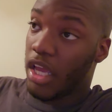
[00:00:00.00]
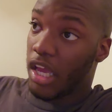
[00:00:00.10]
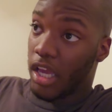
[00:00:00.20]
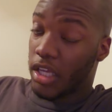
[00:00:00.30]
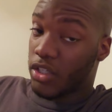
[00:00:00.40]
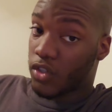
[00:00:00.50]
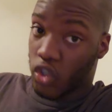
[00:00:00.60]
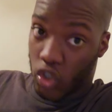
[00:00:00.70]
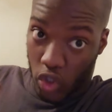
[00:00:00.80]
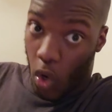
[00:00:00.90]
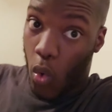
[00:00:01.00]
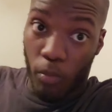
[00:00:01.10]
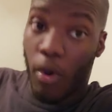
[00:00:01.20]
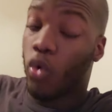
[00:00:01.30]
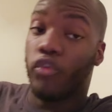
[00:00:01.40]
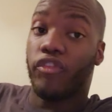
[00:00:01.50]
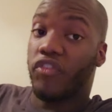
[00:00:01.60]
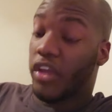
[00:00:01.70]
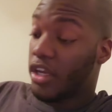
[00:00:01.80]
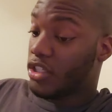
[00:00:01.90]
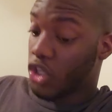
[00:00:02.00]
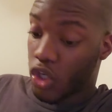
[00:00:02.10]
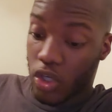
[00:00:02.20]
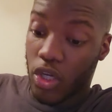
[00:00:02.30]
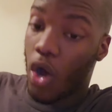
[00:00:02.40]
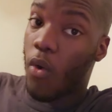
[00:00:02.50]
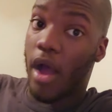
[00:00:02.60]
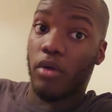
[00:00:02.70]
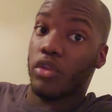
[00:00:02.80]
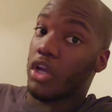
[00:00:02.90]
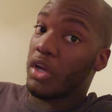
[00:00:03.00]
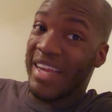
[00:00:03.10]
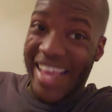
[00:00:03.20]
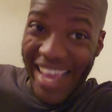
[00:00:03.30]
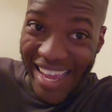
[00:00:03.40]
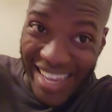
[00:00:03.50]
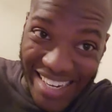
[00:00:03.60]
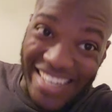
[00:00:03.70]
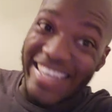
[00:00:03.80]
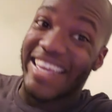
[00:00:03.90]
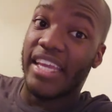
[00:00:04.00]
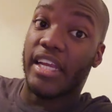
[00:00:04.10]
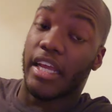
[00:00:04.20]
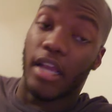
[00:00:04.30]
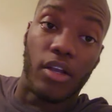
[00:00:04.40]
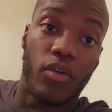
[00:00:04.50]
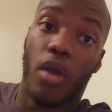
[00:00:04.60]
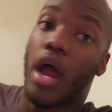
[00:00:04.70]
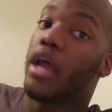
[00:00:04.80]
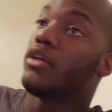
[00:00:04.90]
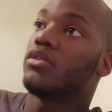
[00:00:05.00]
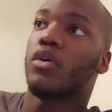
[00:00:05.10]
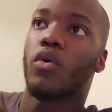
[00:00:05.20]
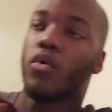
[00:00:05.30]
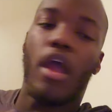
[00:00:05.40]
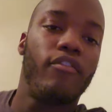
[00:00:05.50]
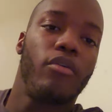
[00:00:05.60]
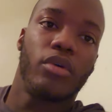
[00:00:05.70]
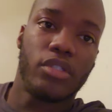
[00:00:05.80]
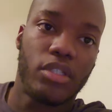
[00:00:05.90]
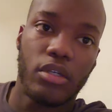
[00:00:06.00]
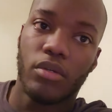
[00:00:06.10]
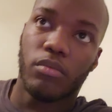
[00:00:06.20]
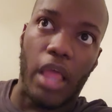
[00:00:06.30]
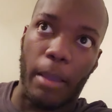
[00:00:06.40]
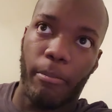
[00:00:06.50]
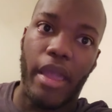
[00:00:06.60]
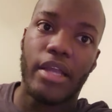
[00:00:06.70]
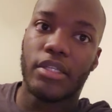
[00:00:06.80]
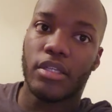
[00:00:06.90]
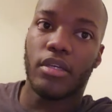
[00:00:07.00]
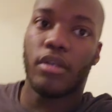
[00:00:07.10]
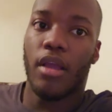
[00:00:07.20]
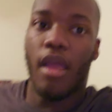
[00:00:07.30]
is so motivated to go out there and get it and grind. So everyone still like makes it.